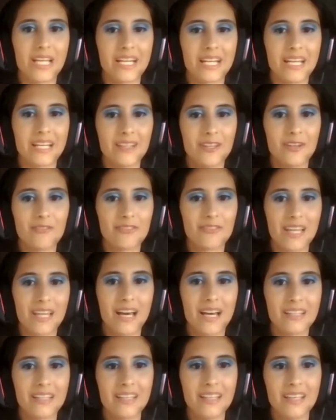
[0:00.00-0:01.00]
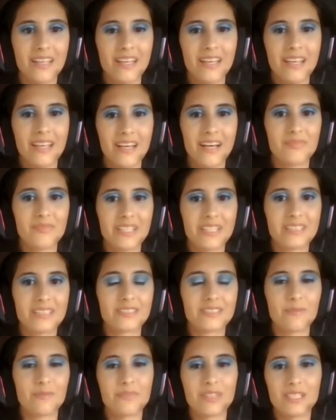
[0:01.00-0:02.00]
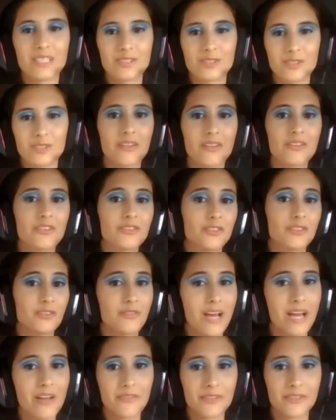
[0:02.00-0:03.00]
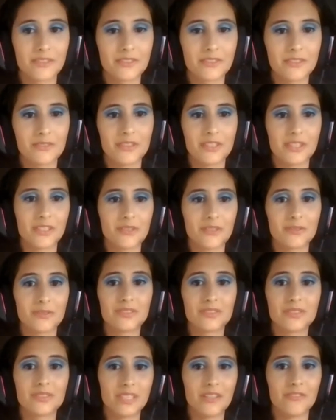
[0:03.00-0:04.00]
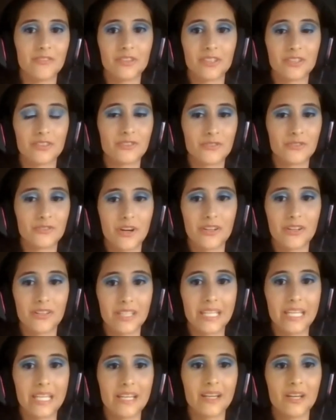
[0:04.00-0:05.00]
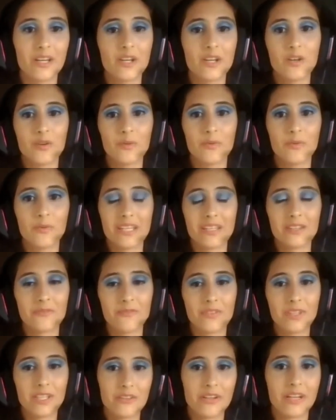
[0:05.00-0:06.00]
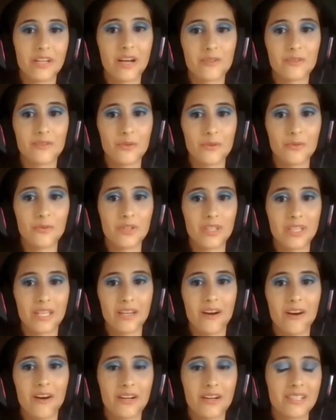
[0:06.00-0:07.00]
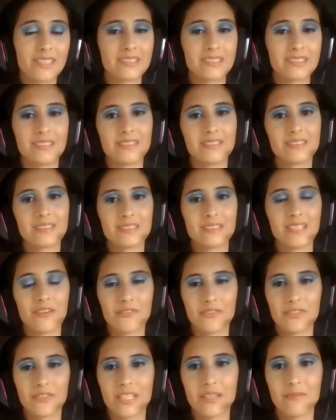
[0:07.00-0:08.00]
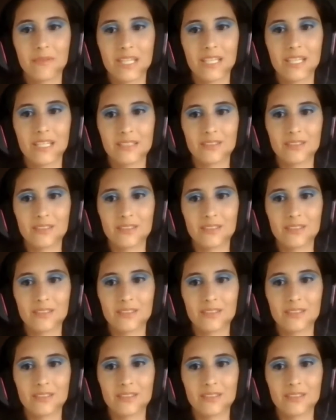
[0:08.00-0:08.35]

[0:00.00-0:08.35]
And I love that it's something other survivors could use if they're struggling with figuring out who they are, since definitely being